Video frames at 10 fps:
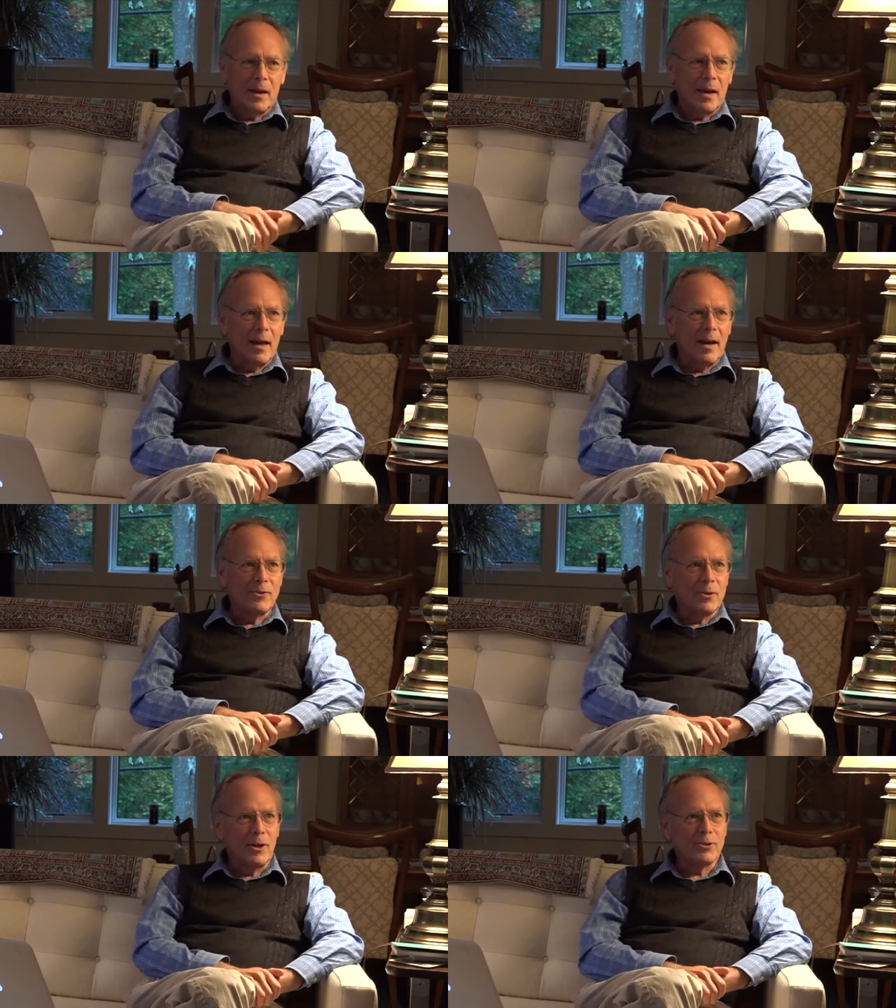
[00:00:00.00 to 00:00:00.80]
And I
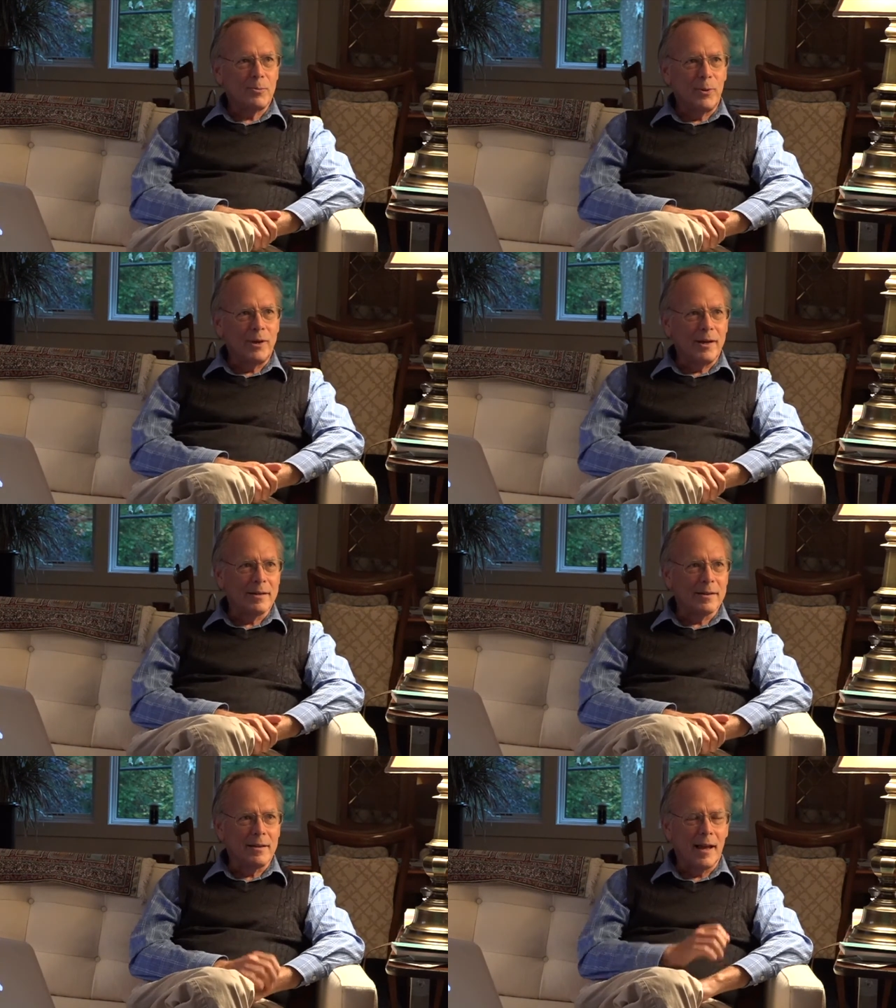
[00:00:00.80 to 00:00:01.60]
should also point out
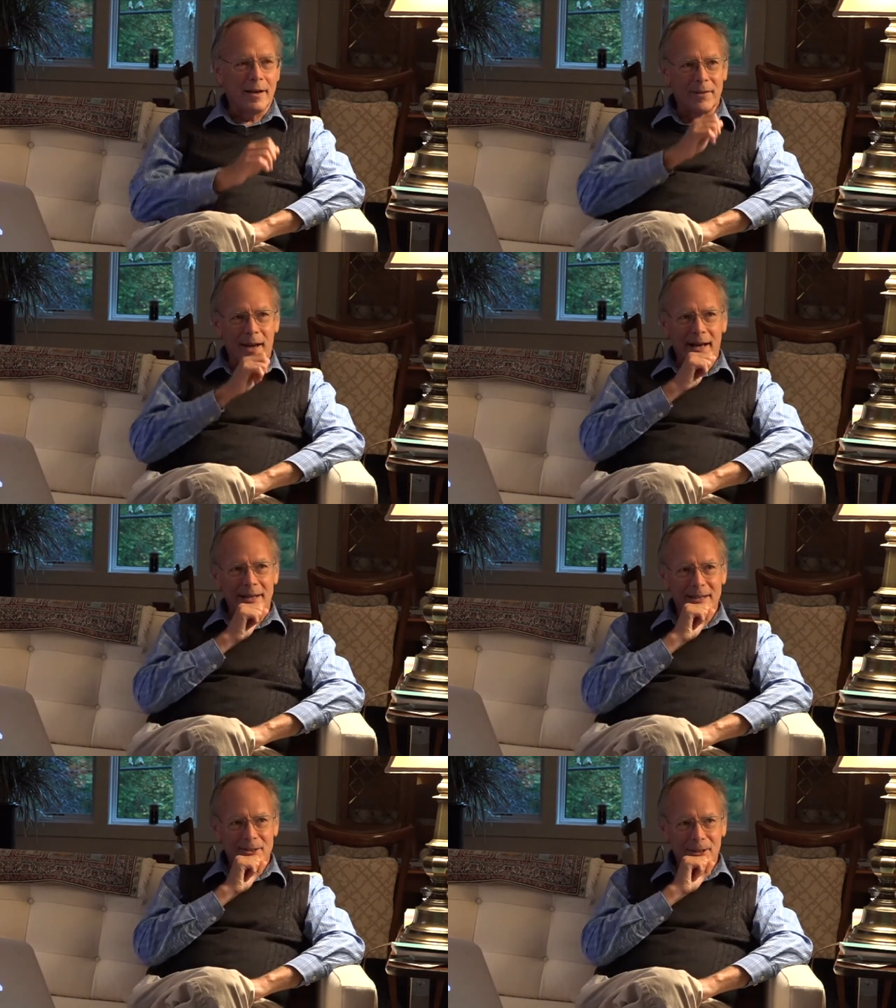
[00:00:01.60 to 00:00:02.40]
that a lot of the
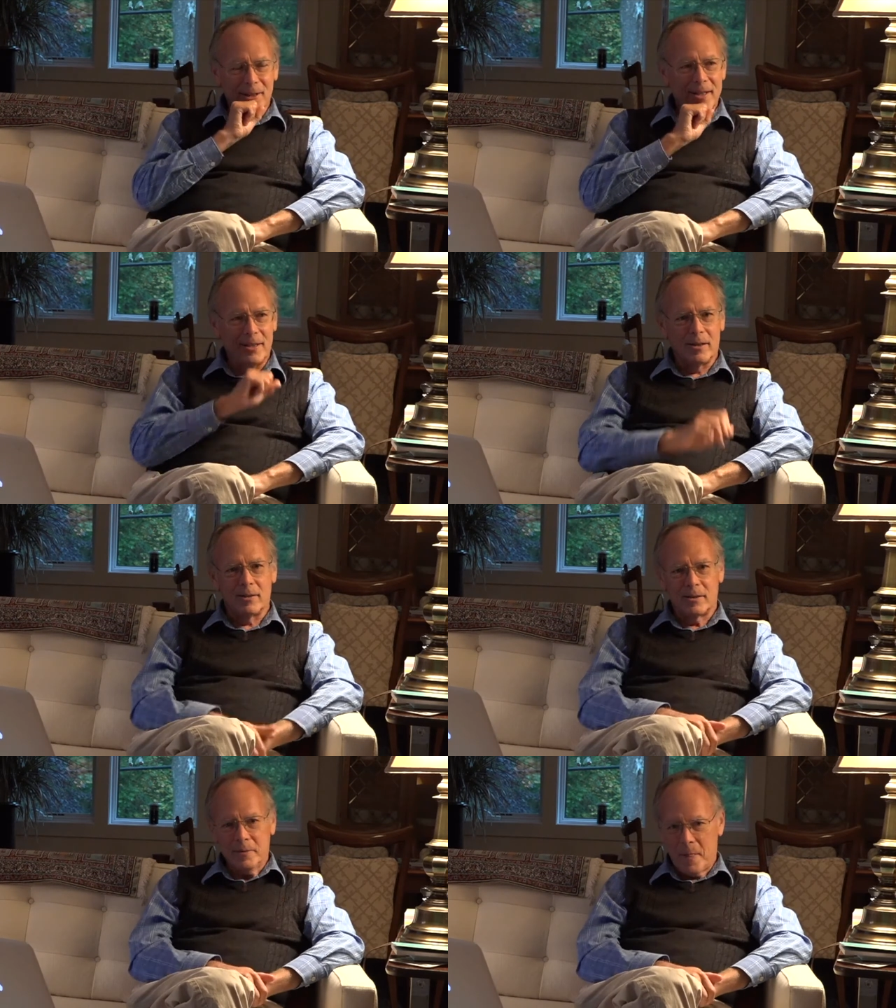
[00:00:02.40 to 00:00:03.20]
ideas you're going to hear
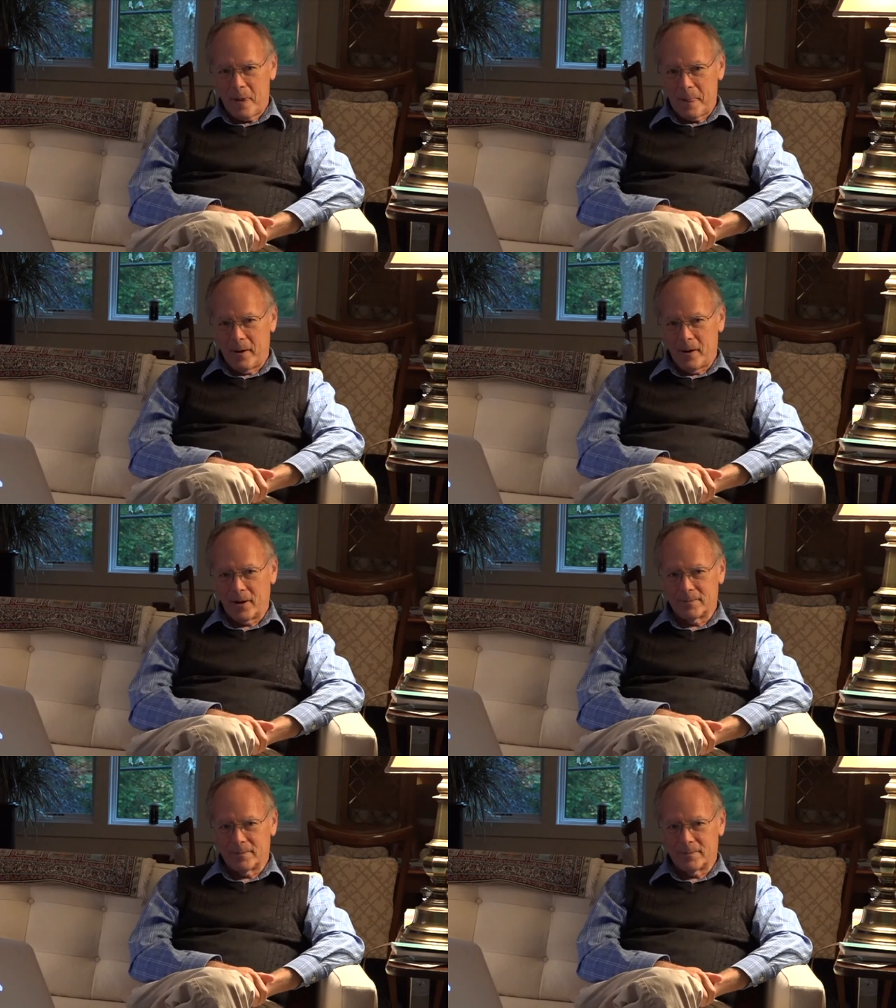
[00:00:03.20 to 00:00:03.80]
are